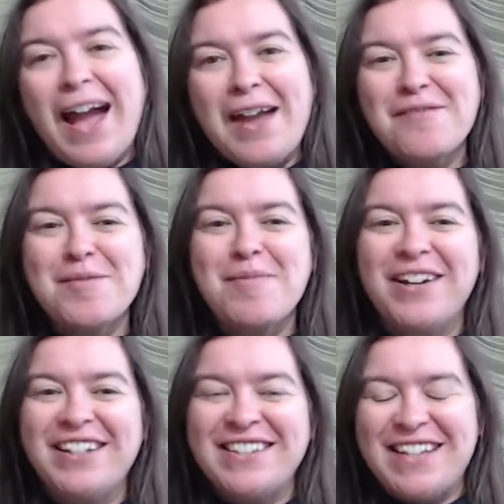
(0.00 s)

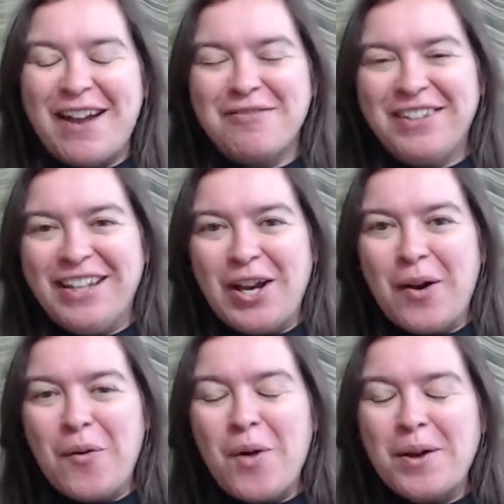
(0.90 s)
Everybody, Daphne
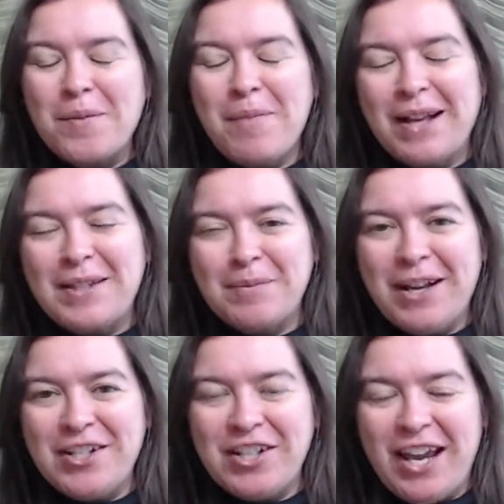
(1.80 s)
here, and welcome back to
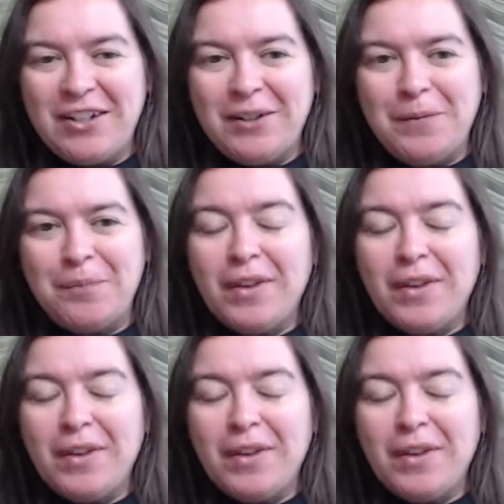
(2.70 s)
my channel.